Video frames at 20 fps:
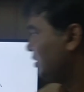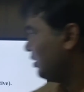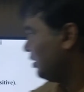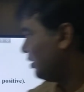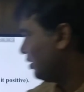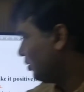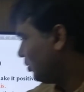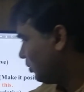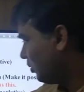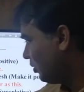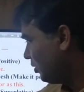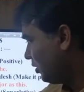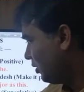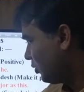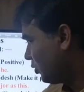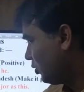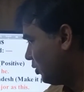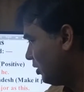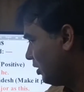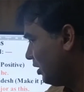Here you
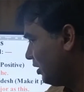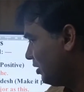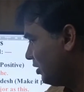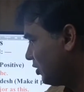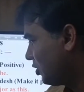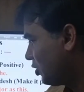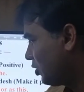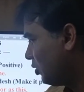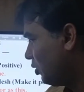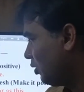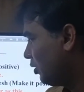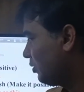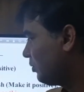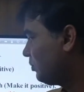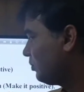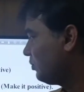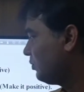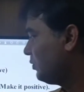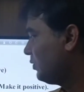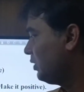should write a strong,
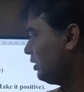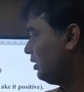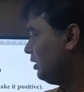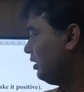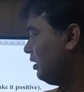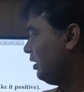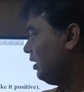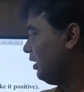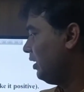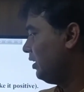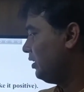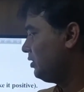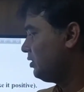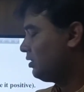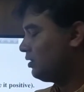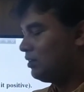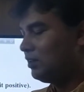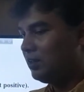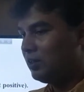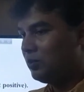then
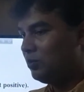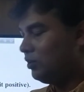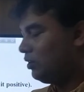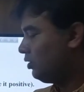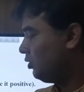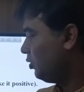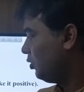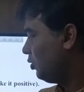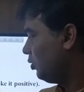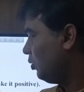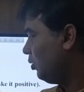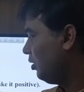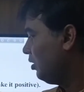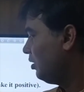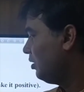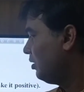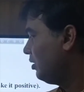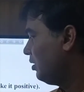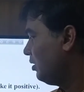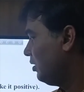as according to rule,
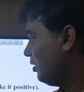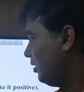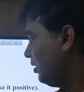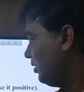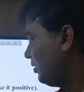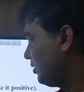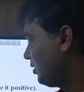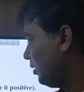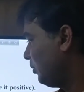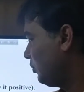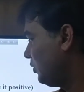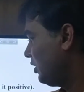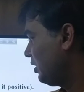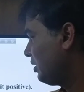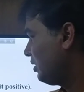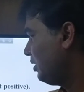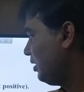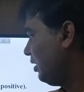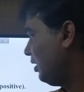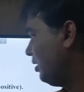then subject
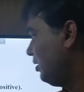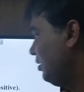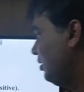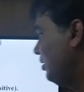her